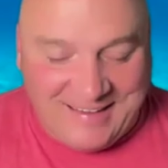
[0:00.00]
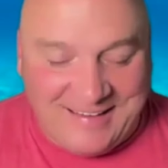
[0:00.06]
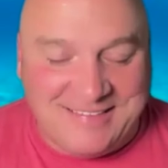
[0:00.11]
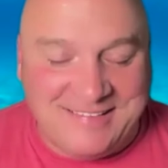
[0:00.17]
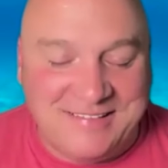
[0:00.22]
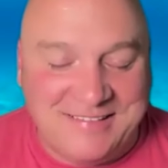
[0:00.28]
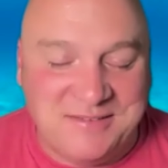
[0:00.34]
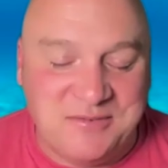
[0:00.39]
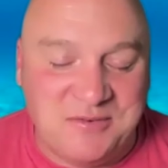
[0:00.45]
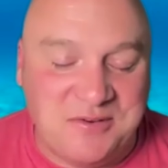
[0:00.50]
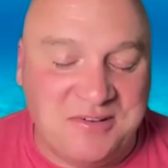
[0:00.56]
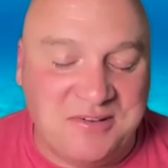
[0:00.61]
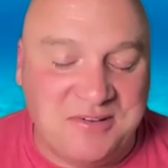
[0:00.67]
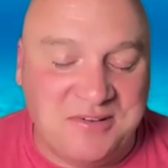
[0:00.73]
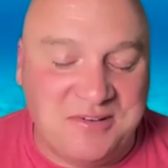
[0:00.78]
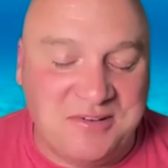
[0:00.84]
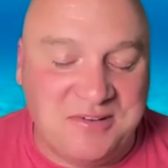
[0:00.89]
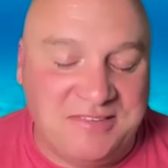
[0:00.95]
Yeah, to look
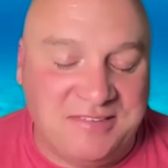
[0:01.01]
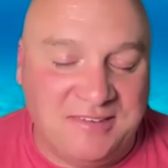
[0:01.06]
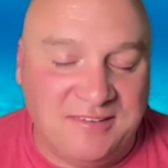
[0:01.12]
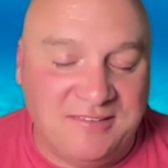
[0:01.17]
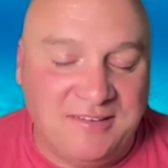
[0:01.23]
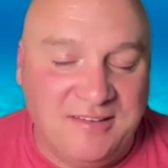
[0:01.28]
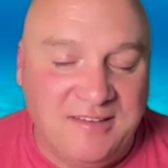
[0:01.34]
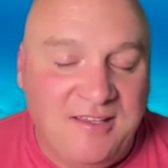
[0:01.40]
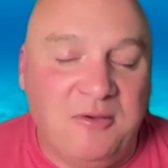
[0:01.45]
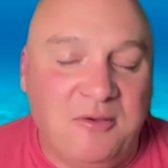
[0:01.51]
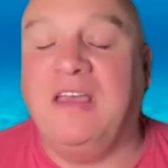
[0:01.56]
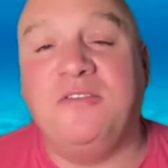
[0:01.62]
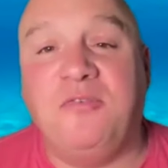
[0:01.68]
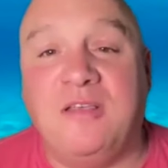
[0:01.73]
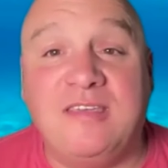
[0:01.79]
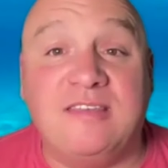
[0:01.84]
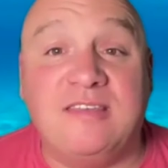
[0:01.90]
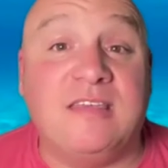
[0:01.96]
forward to. Well,
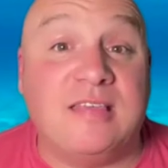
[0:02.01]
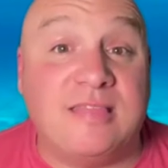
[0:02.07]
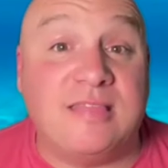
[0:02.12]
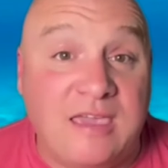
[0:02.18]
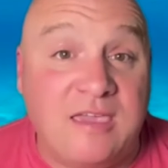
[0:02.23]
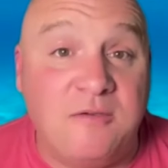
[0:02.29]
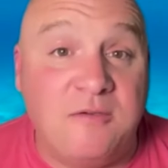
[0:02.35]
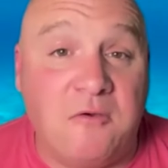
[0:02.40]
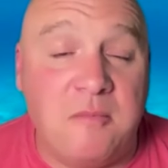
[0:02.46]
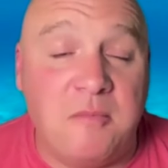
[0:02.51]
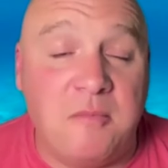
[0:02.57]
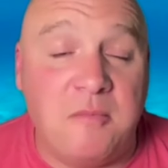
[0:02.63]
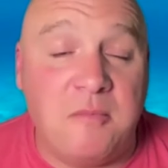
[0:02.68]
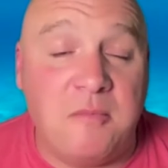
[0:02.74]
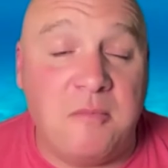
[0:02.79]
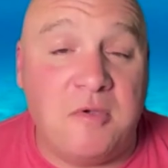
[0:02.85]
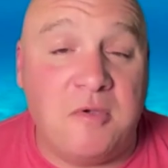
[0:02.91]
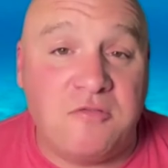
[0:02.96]
that's fantastic. Thank you
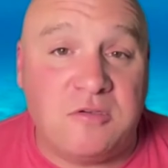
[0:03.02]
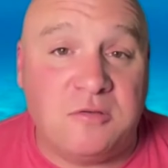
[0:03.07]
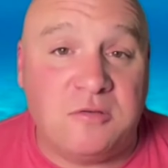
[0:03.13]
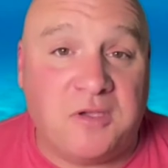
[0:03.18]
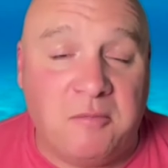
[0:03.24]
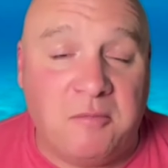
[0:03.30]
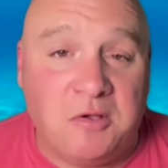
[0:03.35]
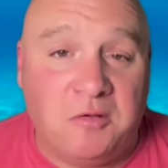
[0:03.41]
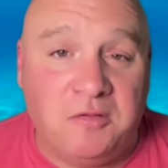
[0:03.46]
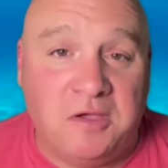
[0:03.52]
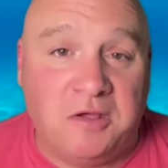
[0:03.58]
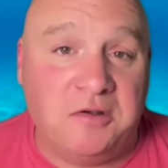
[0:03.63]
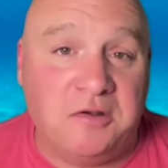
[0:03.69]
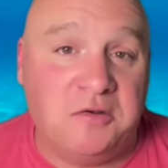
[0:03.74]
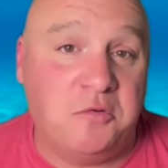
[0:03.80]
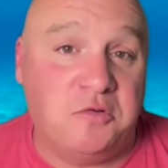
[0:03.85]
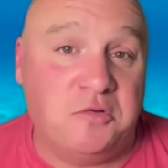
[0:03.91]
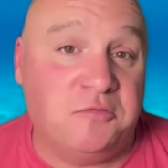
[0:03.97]
very much, Richard, for coming on
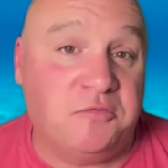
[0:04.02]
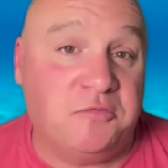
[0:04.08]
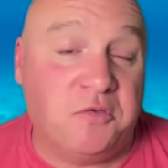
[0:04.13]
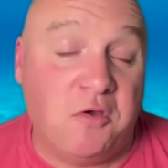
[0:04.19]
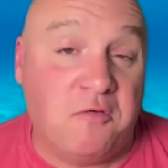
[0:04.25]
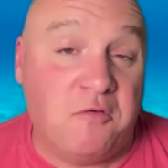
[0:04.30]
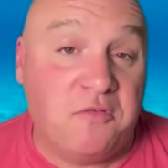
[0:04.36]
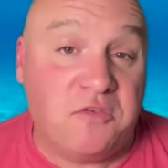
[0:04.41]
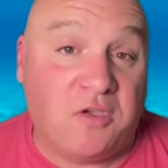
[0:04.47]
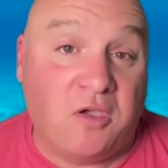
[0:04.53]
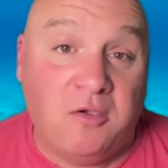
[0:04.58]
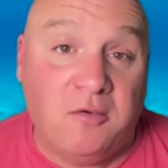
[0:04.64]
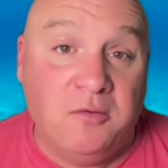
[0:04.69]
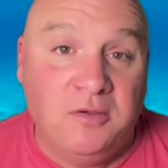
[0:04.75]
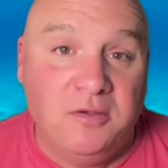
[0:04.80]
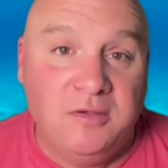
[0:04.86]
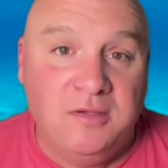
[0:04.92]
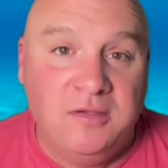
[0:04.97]
the Underwater Photography
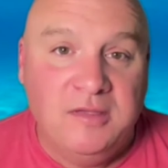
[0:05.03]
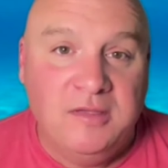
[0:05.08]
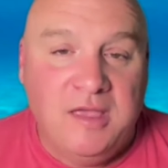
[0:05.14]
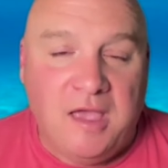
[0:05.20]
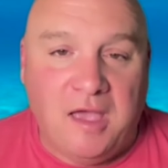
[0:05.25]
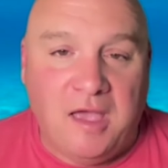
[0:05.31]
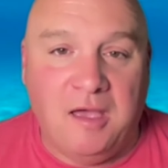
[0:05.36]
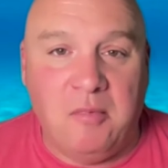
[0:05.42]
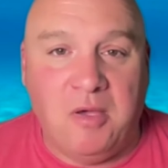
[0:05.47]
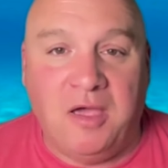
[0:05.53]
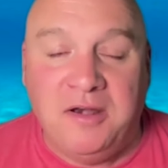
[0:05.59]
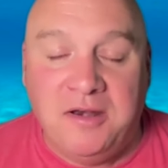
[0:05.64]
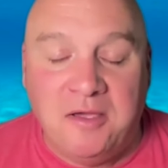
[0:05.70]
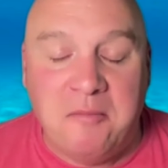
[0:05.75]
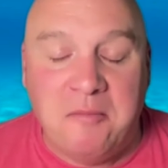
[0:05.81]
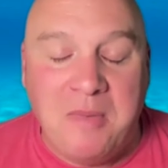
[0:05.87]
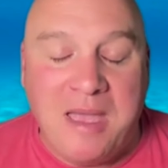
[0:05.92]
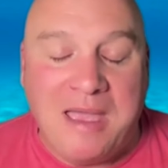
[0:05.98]
Show. I
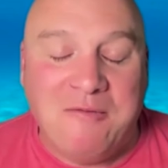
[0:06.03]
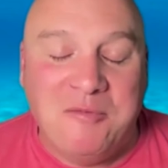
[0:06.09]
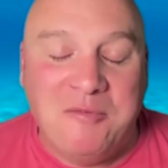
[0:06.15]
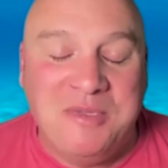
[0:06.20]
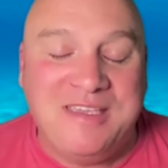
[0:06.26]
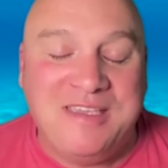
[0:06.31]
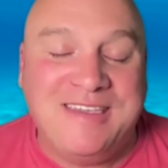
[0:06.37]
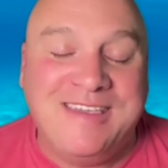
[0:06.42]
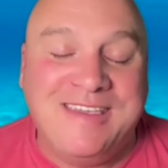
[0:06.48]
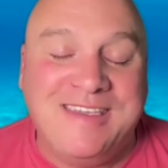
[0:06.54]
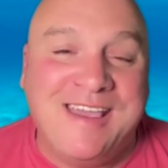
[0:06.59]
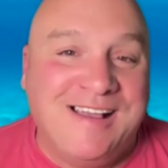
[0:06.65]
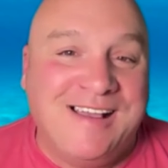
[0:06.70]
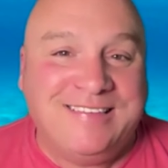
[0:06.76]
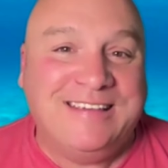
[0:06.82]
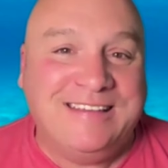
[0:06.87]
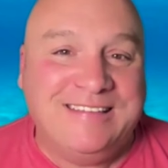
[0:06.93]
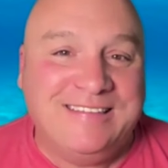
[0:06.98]
know I'd be
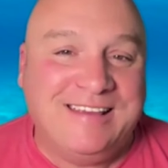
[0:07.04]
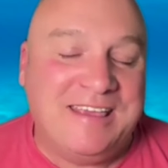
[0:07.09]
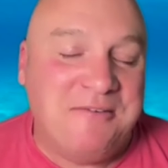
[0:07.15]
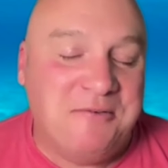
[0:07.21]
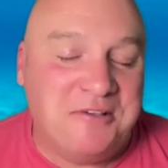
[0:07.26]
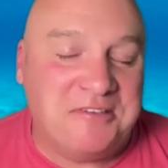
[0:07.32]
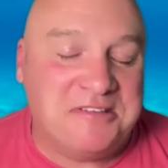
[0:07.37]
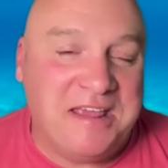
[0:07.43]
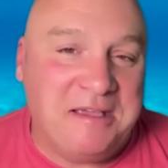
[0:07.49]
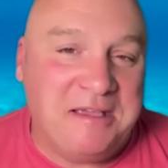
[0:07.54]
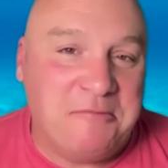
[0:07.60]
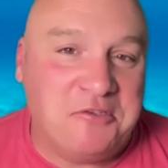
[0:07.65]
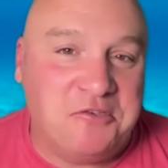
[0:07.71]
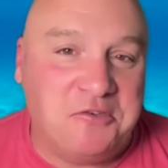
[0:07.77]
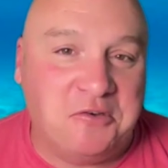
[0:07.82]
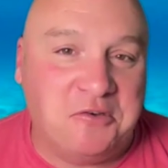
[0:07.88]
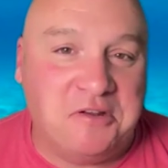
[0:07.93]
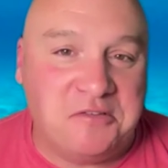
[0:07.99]
gutted that he wasn't able
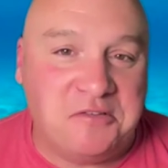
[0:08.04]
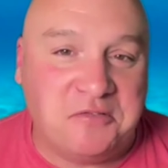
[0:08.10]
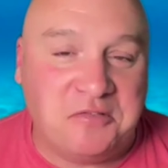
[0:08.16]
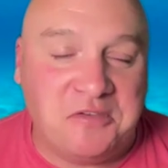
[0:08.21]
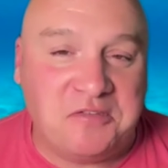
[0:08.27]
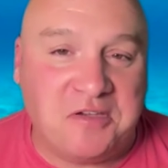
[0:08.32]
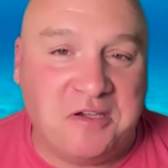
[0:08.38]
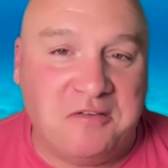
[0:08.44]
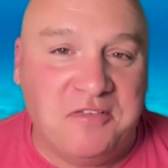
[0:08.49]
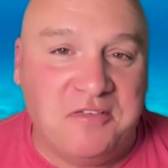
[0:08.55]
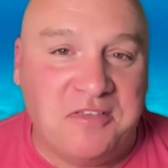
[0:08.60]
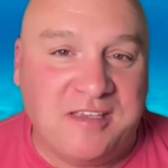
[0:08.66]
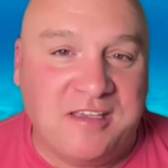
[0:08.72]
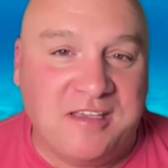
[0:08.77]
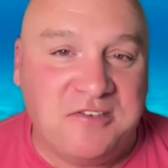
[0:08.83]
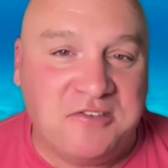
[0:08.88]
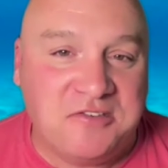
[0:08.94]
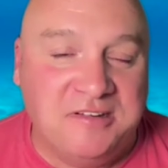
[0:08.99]
to join us for this
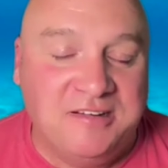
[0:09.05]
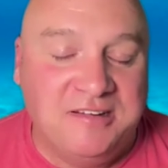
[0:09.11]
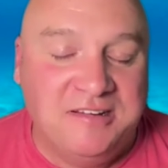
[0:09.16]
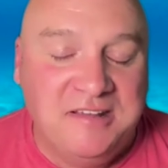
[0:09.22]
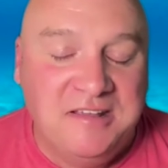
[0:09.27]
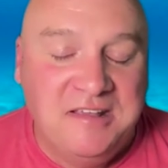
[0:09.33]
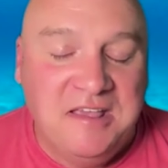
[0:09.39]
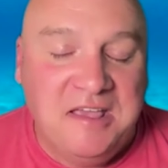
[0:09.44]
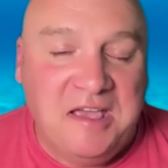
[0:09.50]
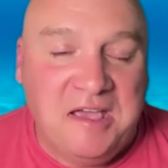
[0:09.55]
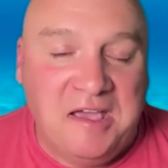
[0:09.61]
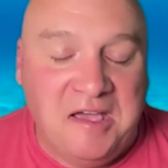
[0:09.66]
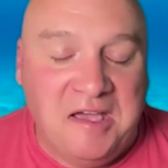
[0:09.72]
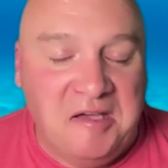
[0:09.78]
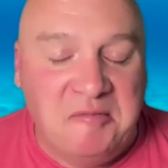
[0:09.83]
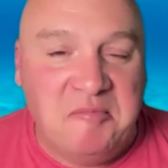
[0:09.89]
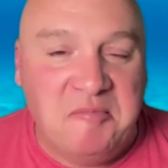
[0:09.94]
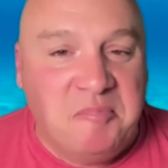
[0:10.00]
conversation.
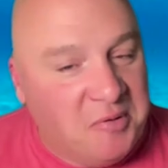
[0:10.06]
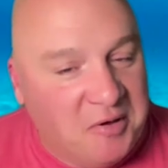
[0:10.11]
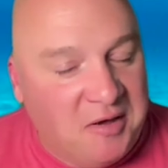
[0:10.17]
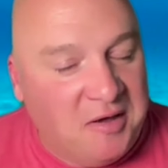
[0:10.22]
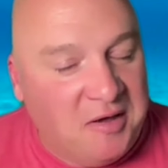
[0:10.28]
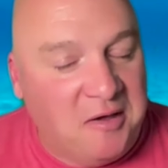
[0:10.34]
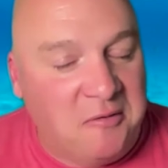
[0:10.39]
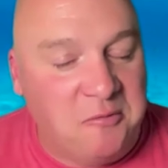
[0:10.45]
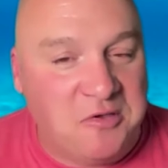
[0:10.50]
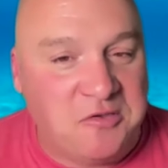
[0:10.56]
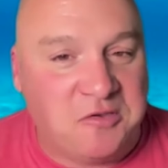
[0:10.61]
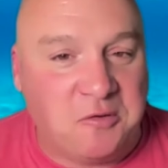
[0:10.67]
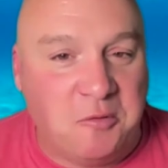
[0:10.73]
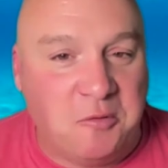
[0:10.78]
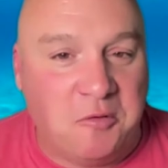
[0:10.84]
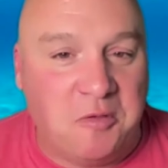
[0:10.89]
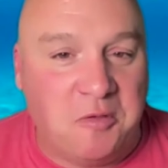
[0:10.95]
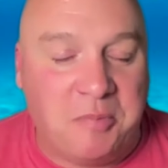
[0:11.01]
But I wish
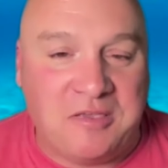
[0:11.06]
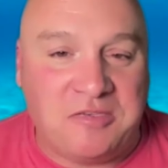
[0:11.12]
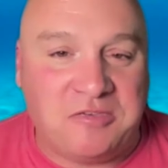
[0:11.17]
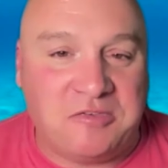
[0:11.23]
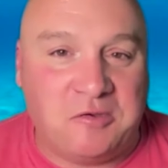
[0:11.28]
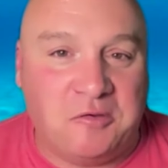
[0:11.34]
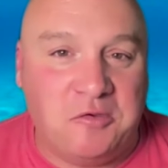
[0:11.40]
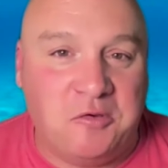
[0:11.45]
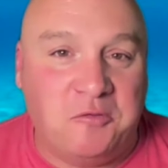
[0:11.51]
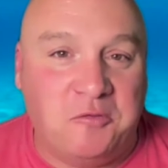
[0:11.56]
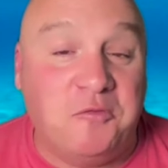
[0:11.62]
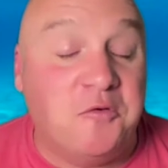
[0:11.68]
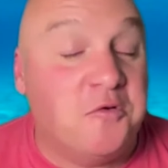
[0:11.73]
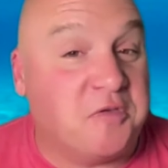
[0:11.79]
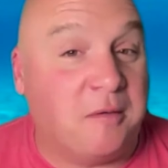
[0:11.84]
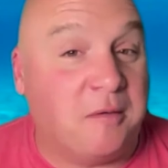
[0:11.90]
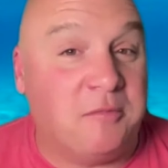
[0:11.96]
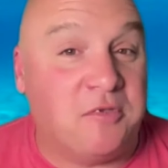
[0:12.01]
you all the best on your
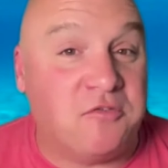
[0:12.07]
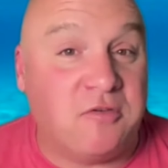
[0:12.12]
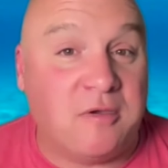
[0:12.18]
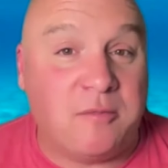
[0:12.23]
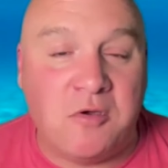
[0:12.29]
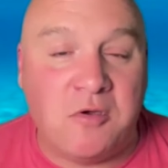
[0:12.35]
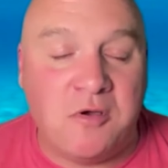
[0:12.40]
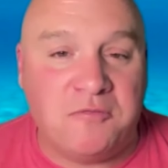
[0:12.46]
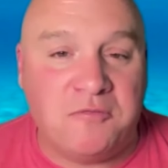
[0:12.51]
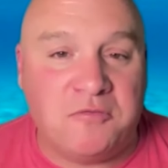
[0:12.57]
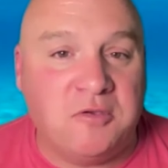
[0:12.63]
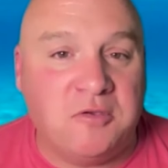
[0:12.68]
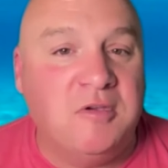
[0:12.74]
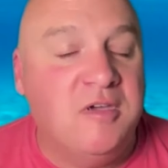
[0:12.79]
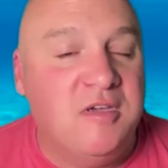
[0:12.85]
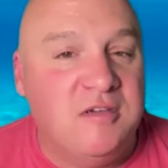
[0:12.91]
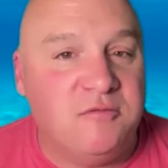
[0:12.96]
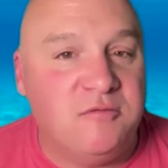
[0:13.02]
forthcoming trip. You're off
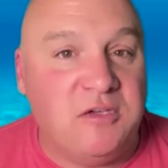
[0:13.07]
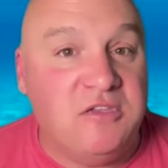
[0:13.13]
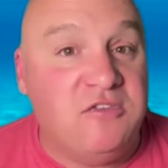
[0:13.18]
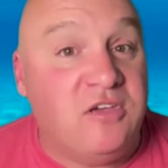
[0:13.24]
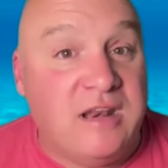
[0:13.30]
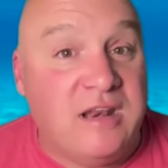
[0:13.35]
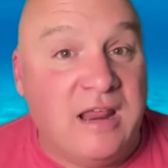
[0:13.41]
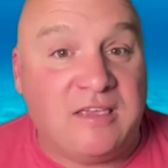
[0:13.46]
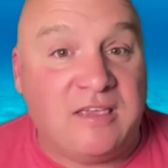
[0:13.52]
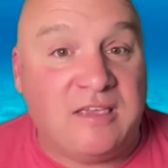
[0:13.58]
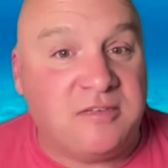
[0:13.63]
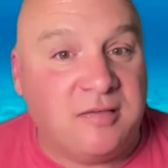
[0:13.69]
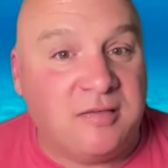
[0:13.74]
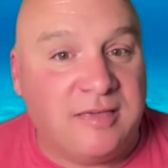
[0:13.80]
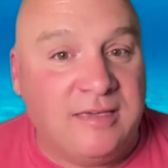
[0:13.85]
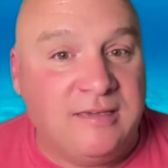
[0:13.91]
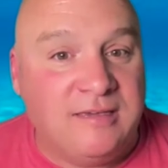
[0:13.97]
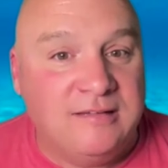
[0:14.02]
to Fiji next, I
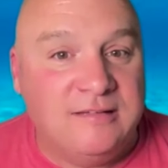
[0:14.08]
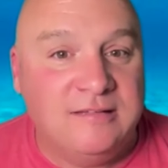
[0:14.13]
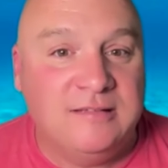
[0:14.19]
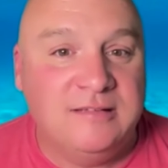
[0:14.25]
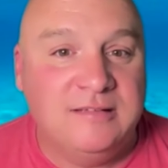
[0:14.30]
think.